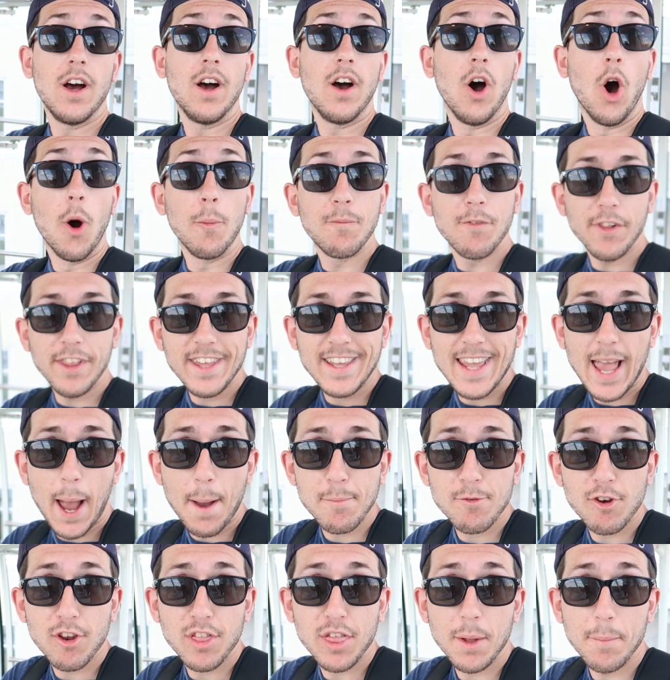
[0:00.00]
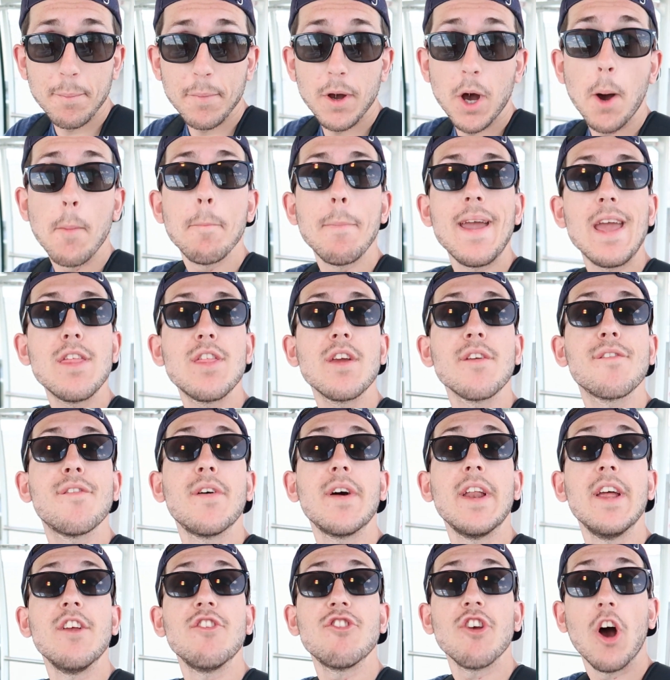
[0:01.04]
hopefully capture some amazing
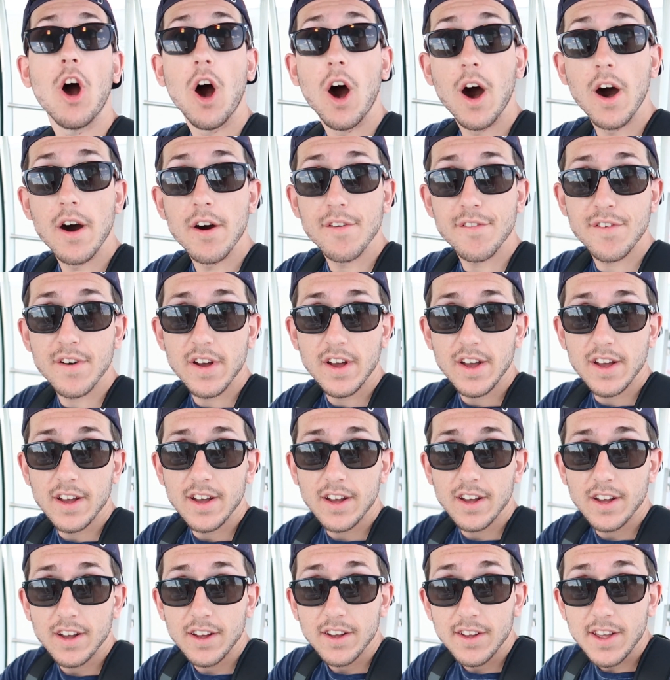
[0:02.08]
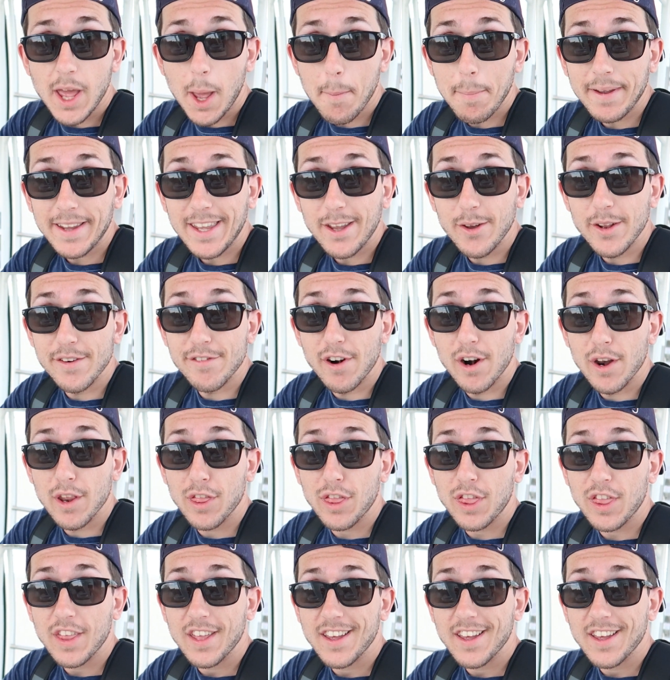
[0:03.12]
footage of Epic Universe.